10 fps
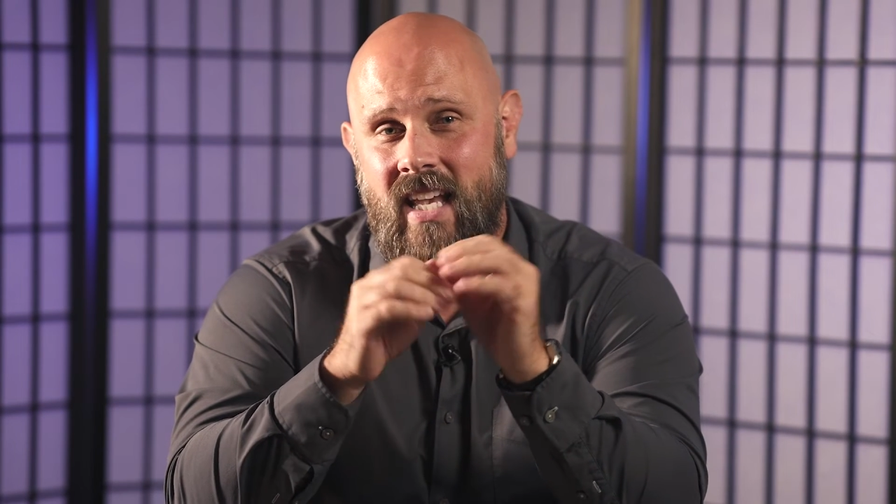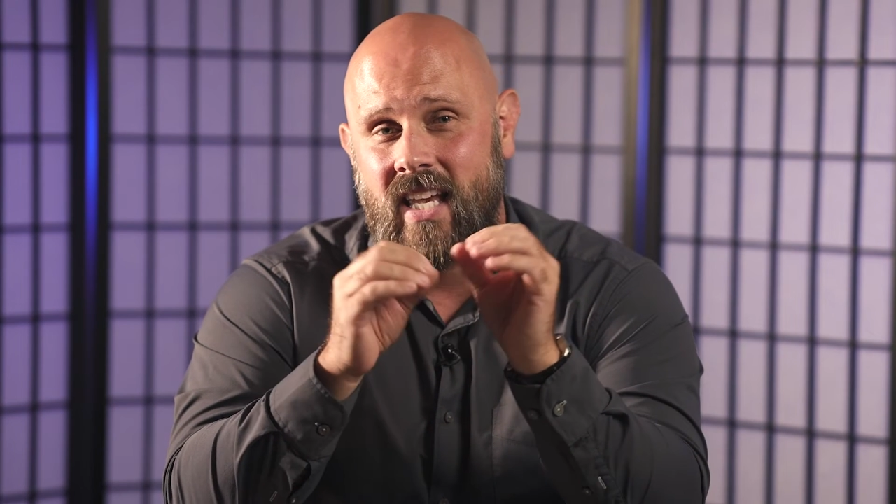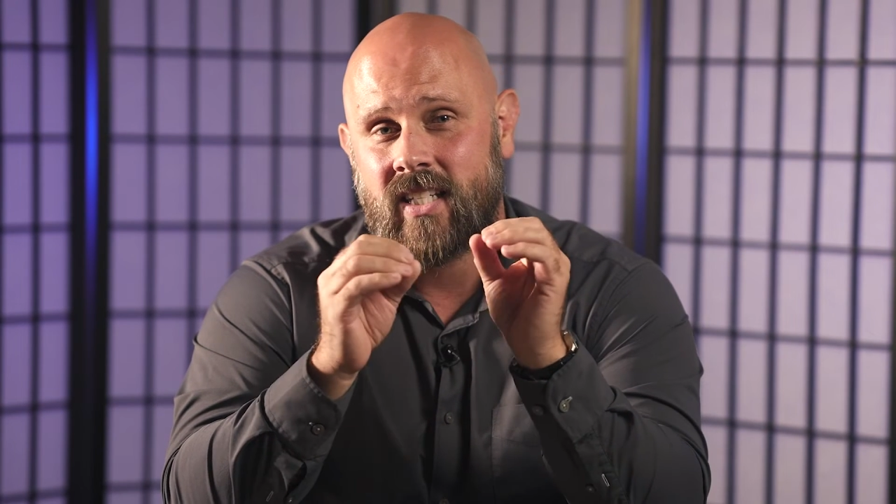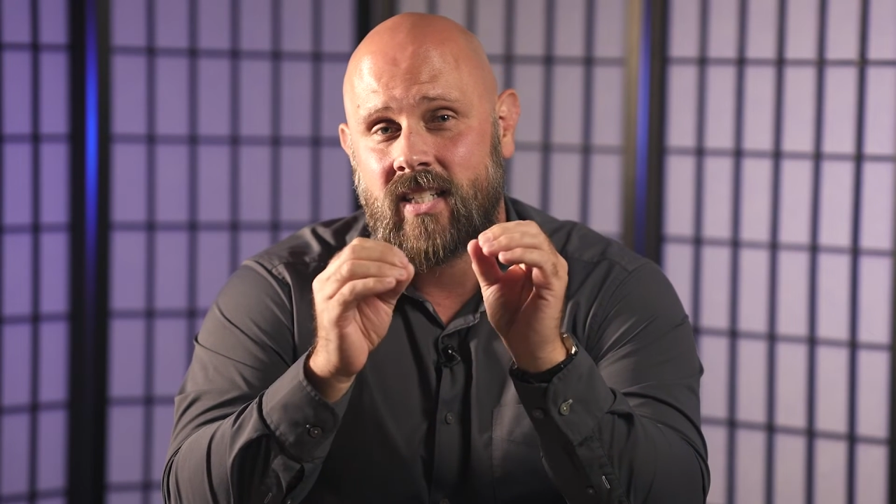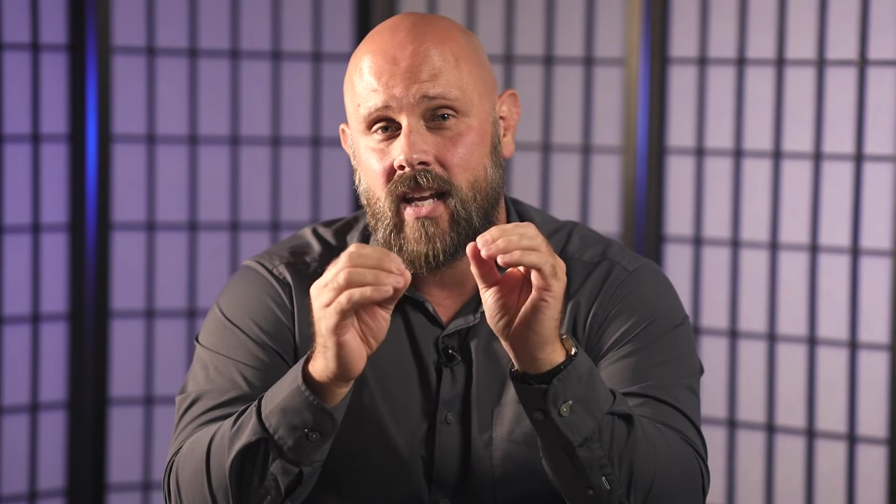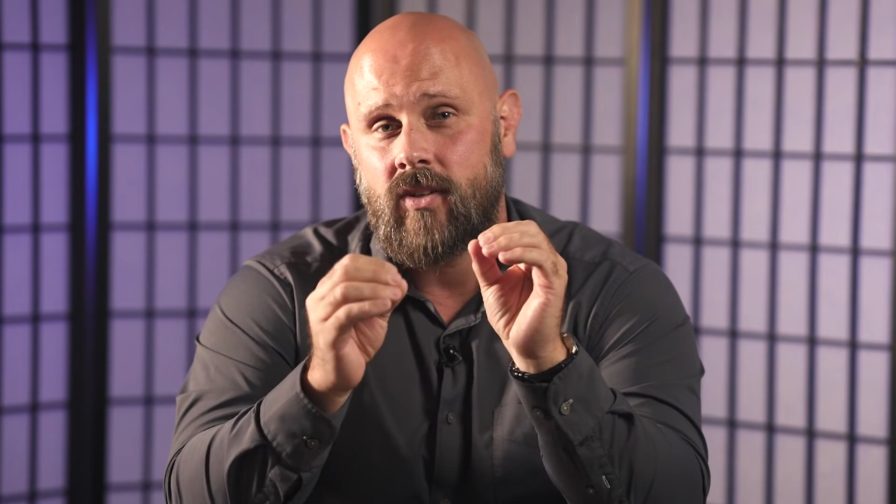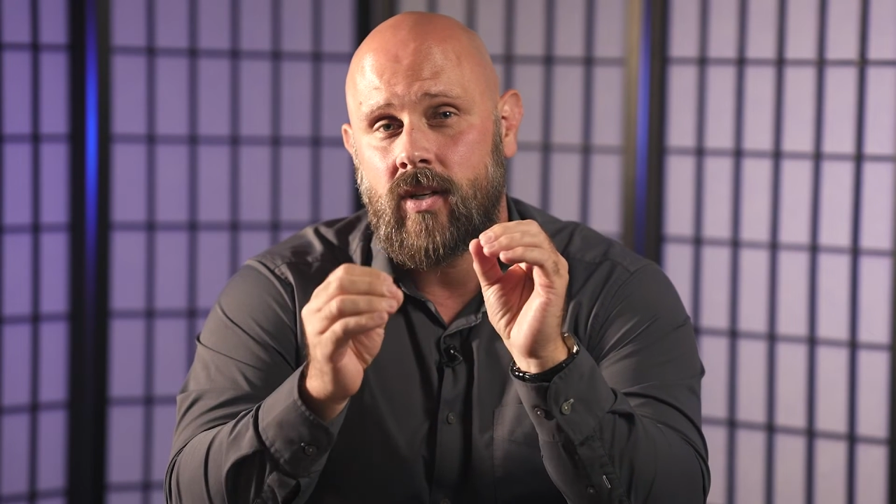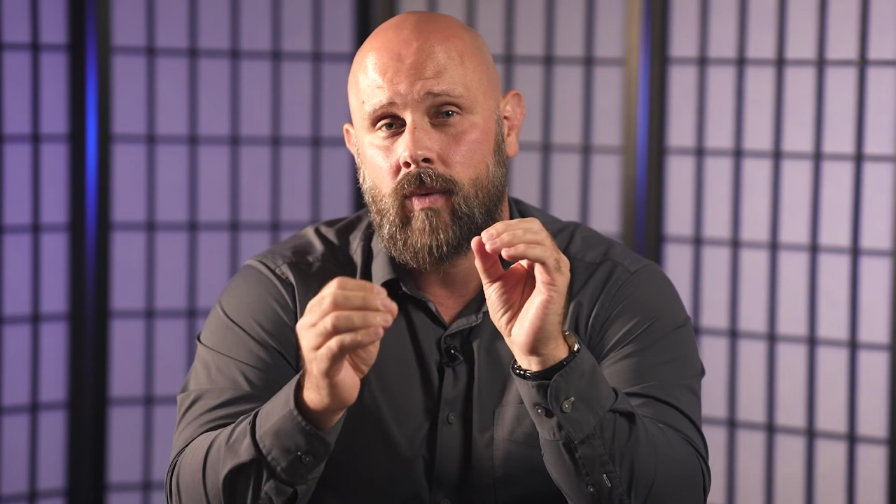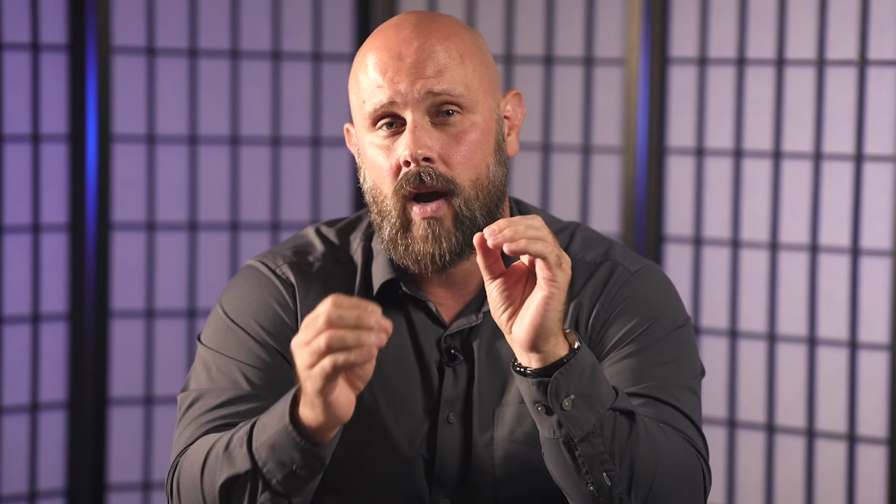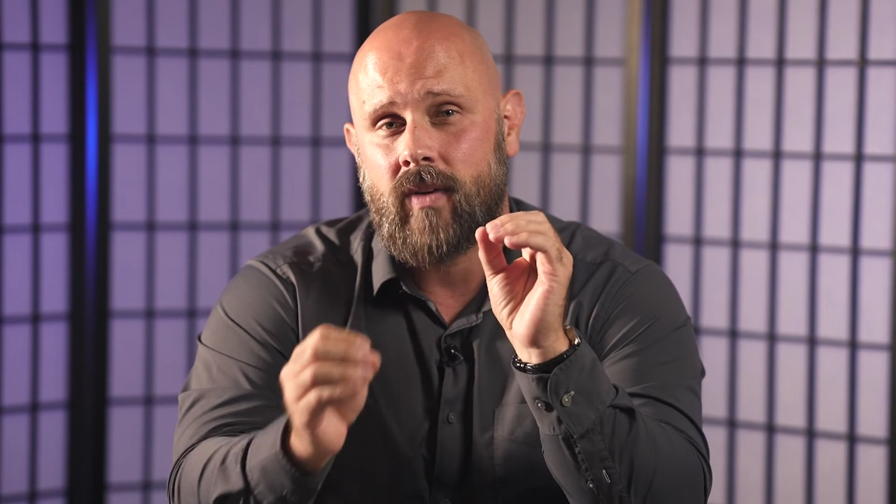is centered
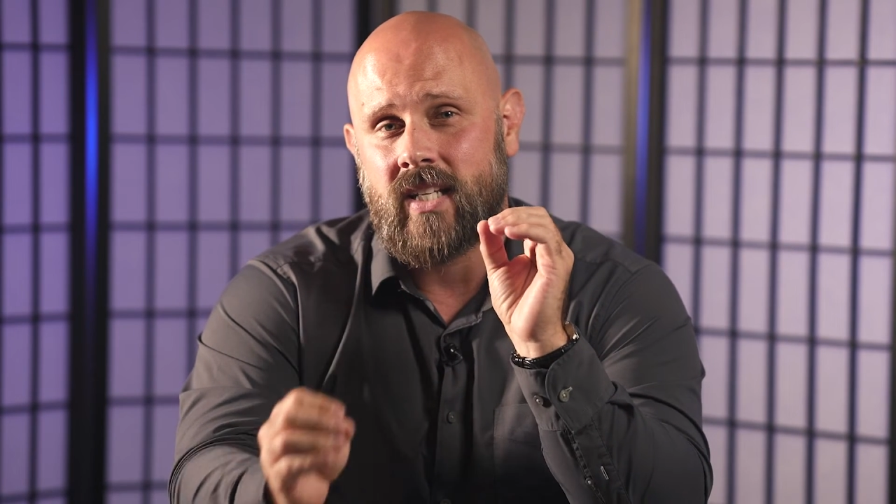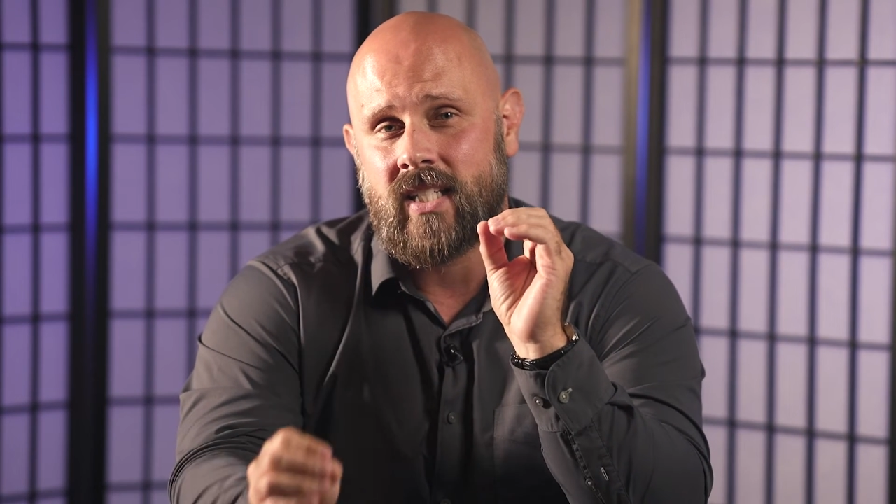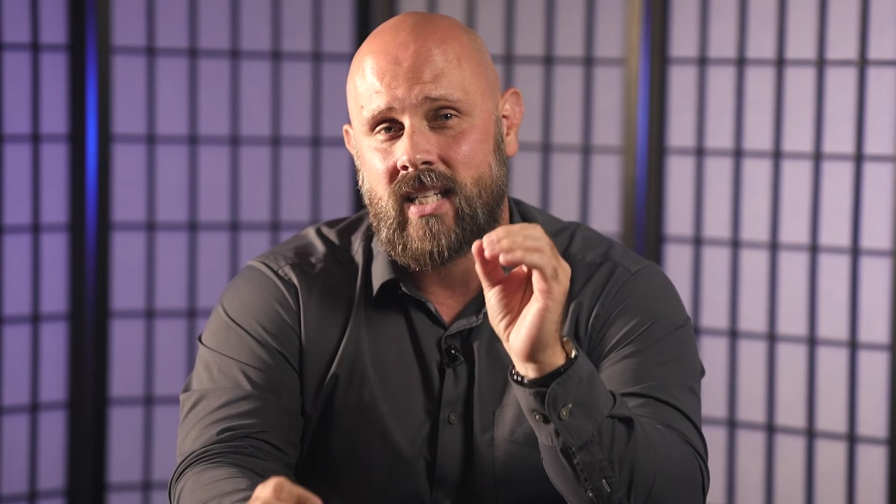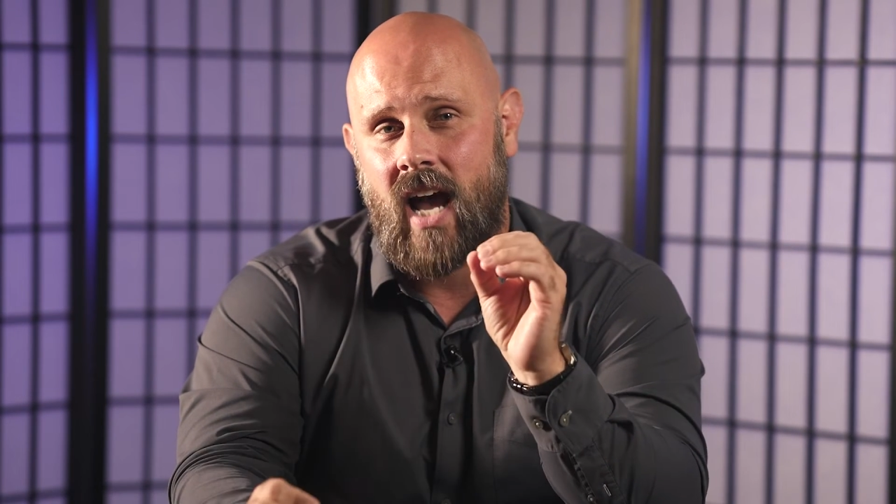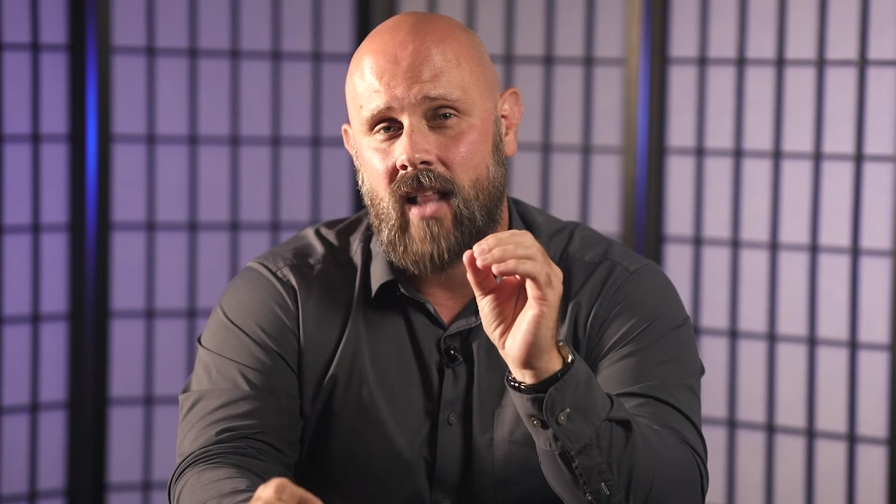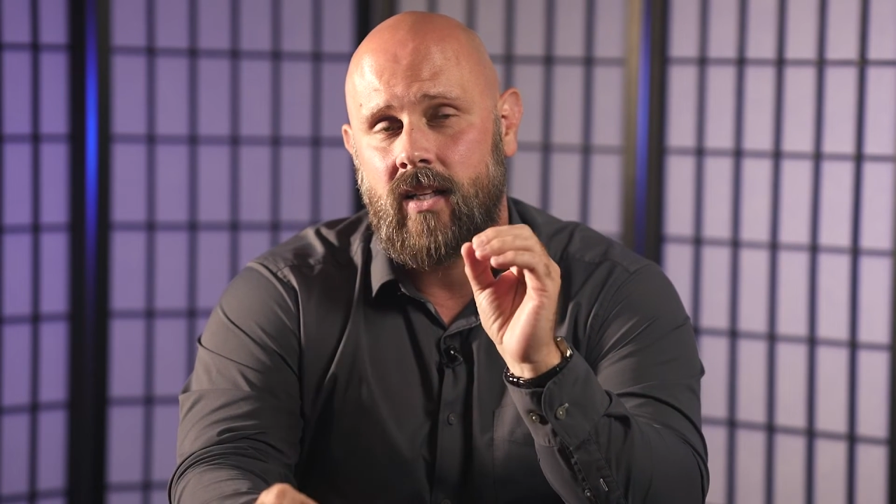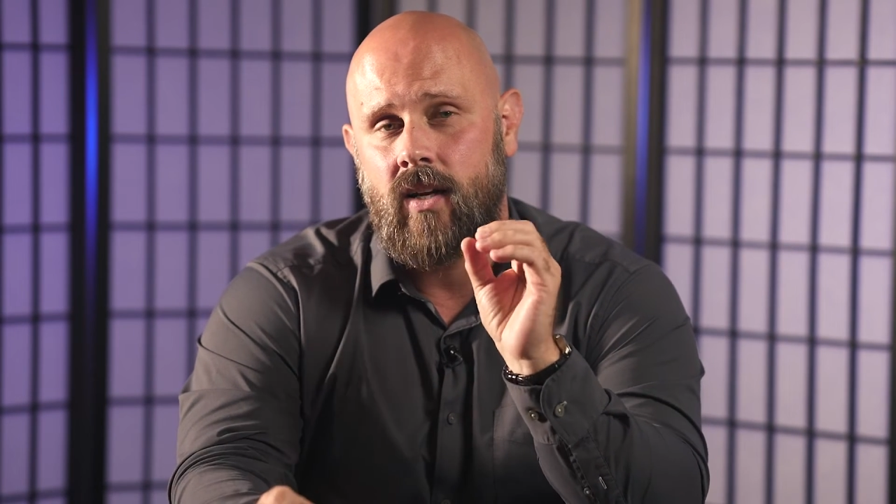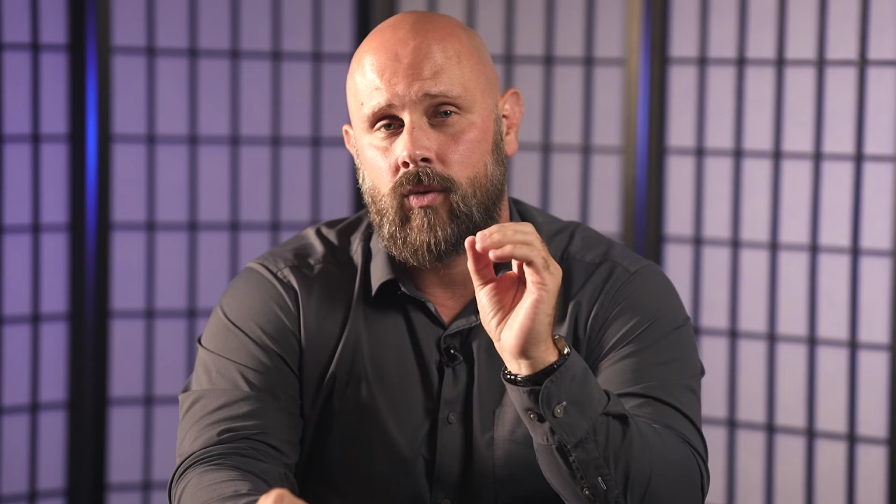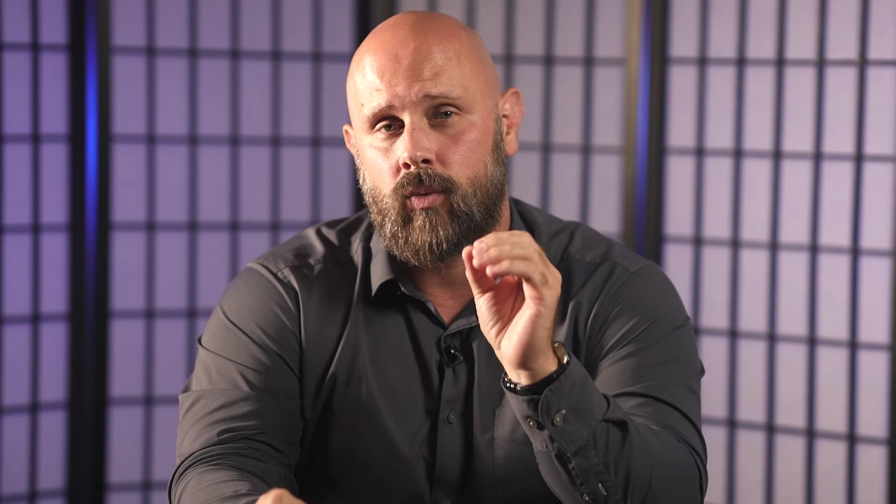around a solid,